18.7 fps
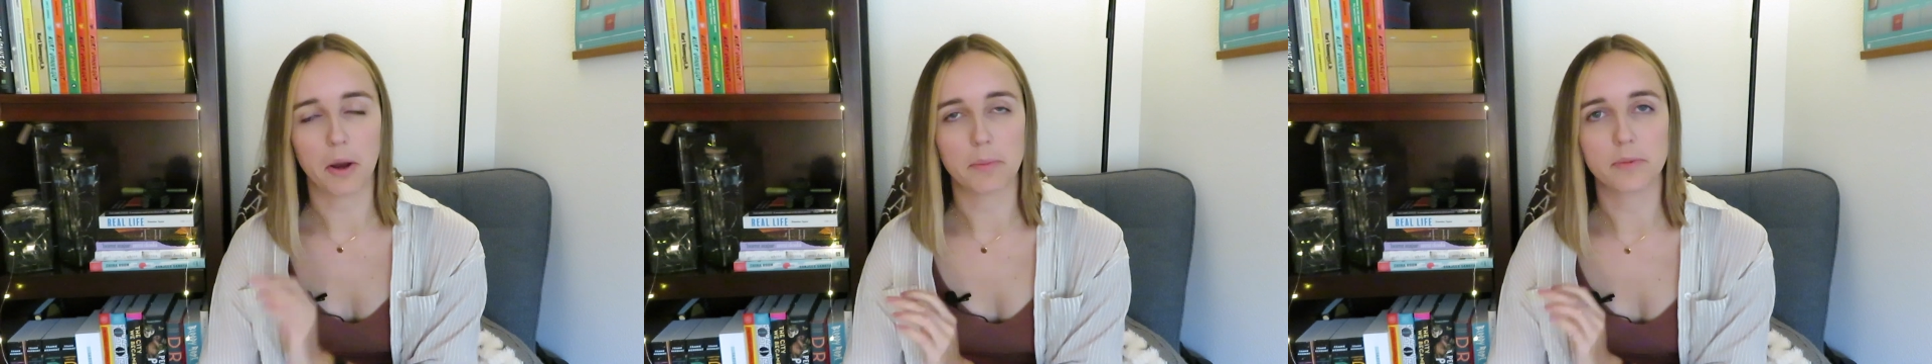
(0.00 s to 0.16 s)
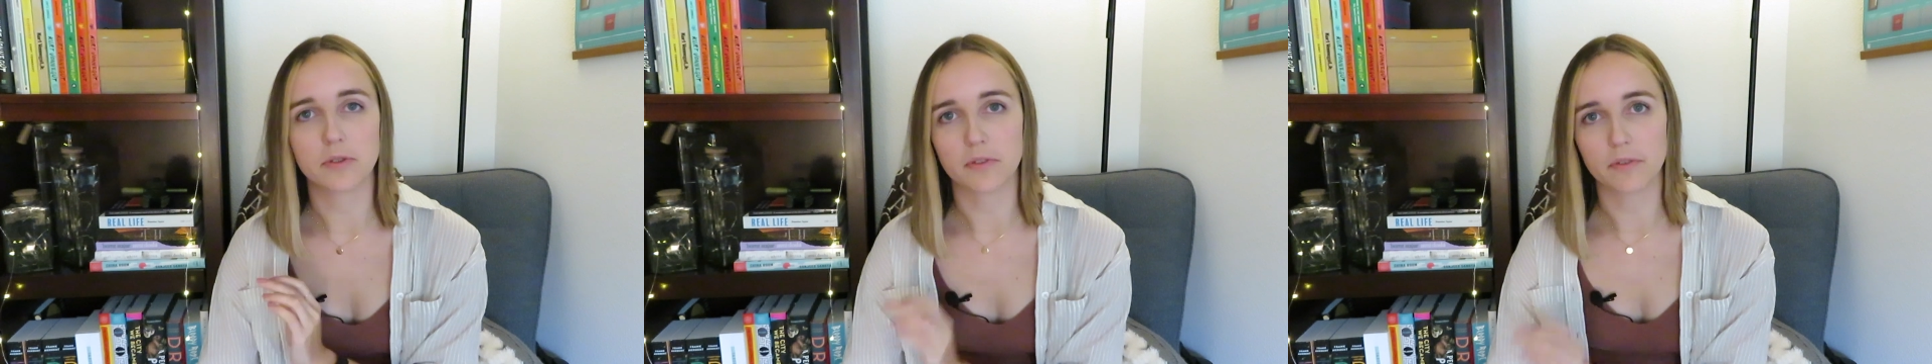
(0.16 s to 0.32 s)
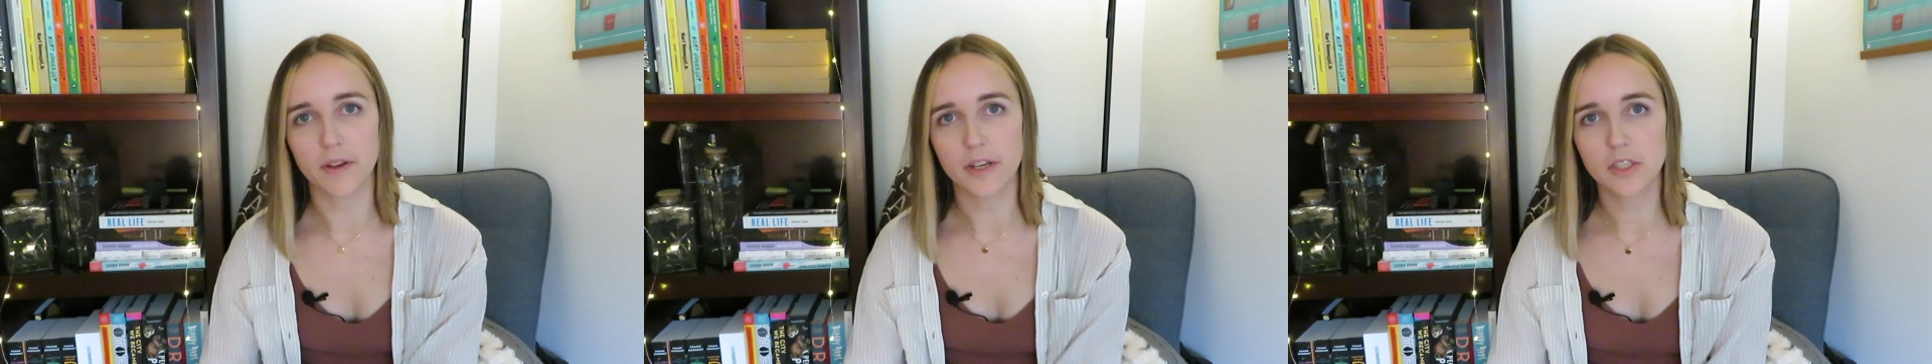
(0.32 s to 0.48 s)

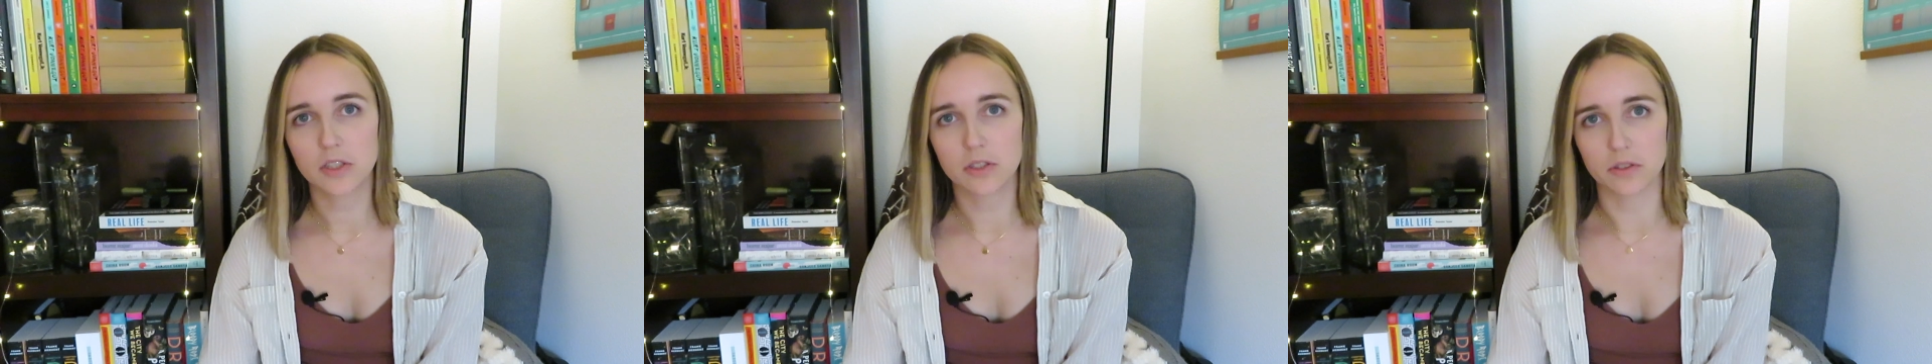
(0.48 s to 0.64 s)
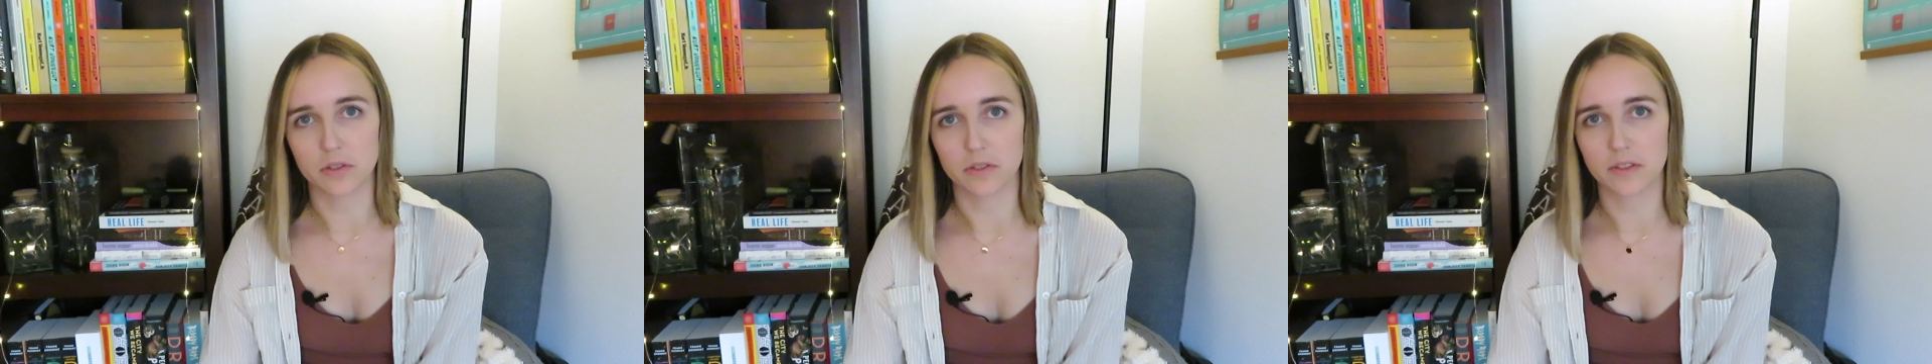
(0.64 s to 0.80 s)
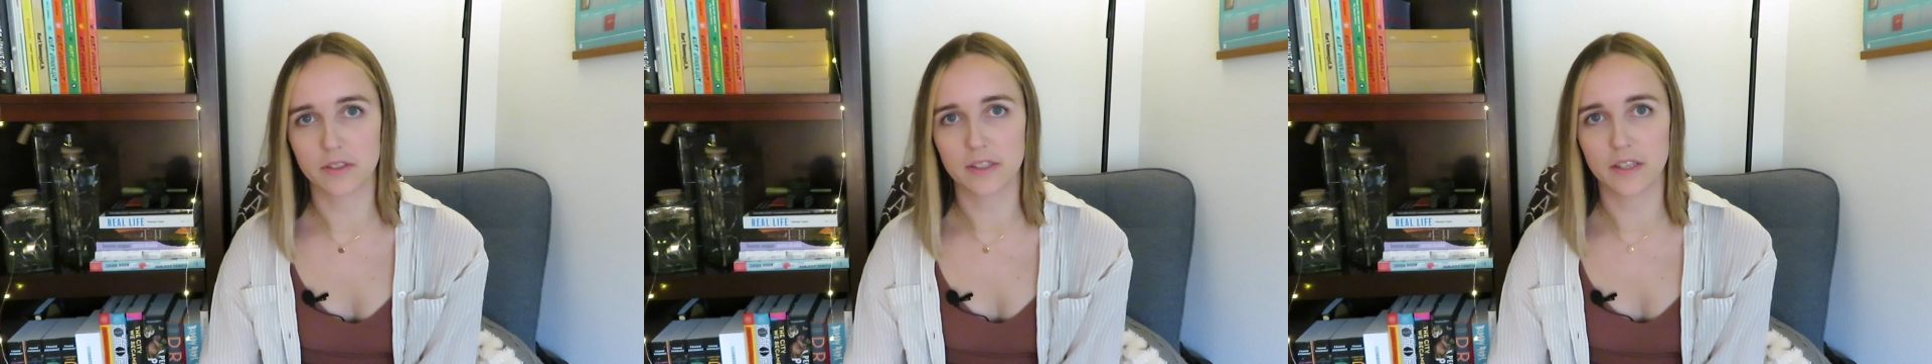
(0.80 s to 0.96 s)

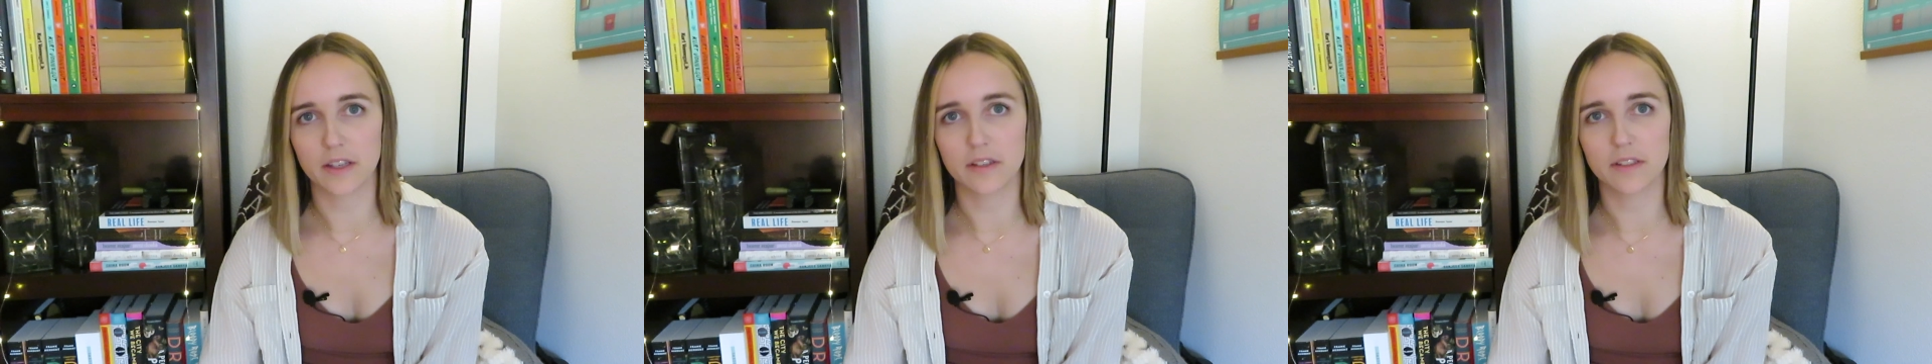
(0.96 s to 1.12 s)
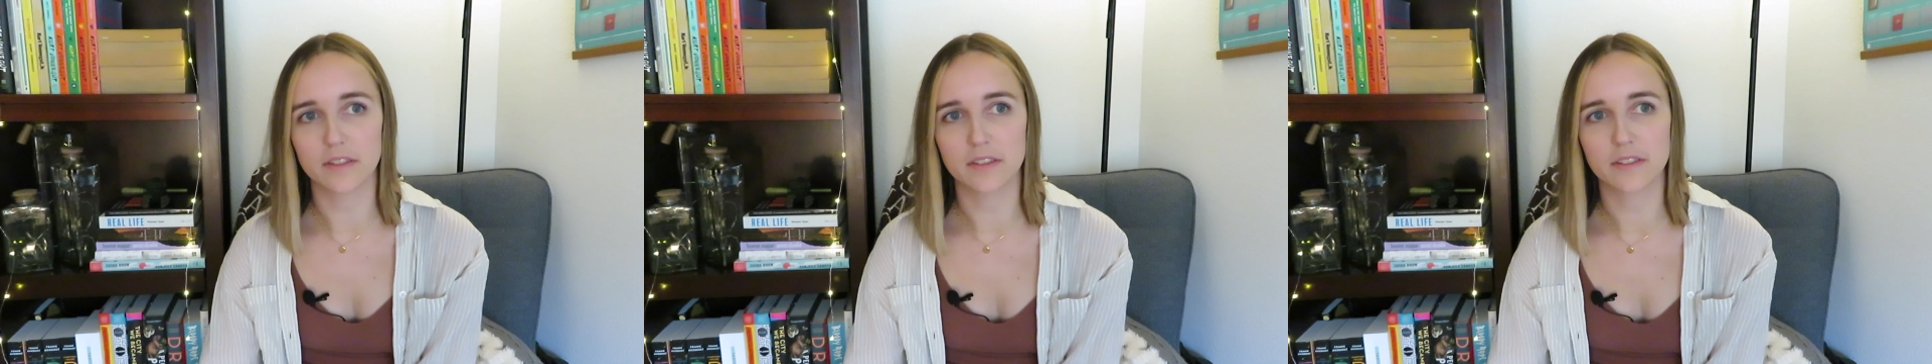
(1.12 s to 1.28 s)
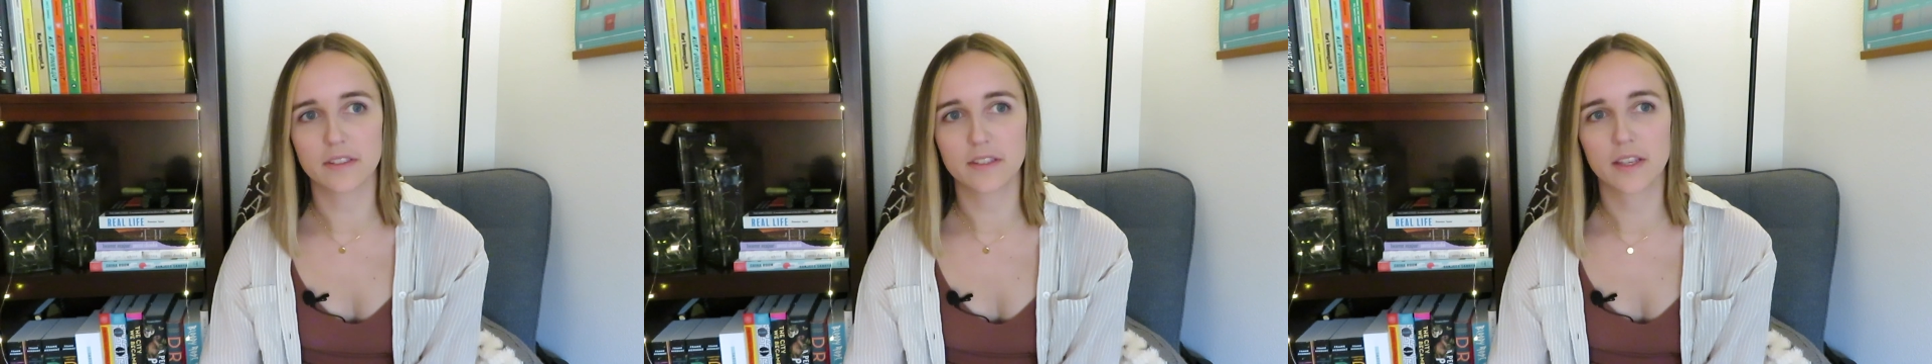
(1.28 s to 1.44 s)
observational
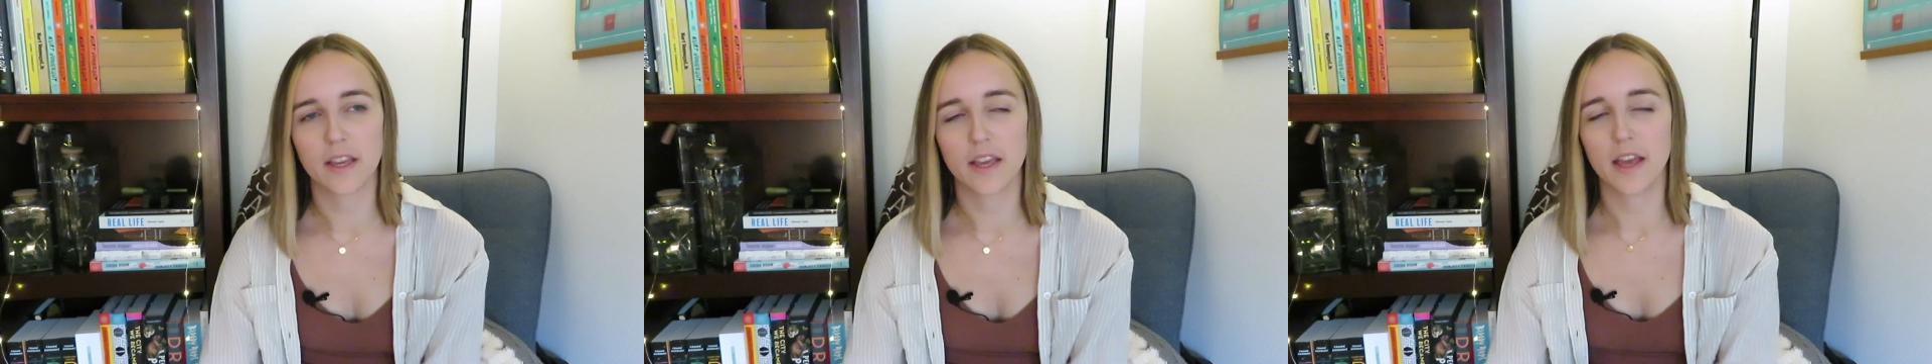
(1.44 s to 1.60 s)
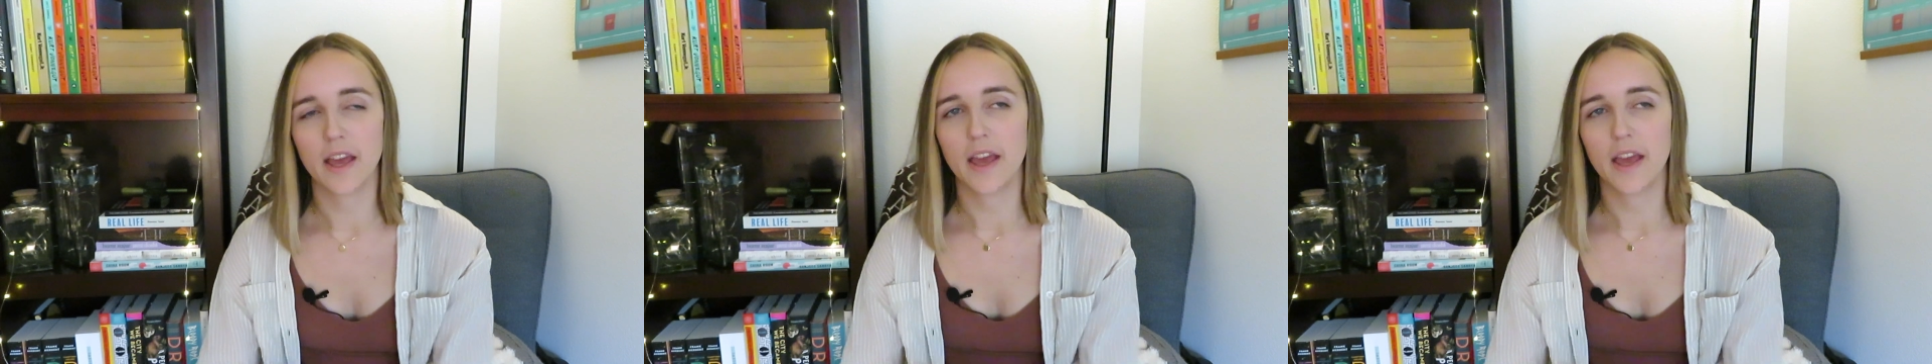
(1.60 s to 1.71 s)
skills.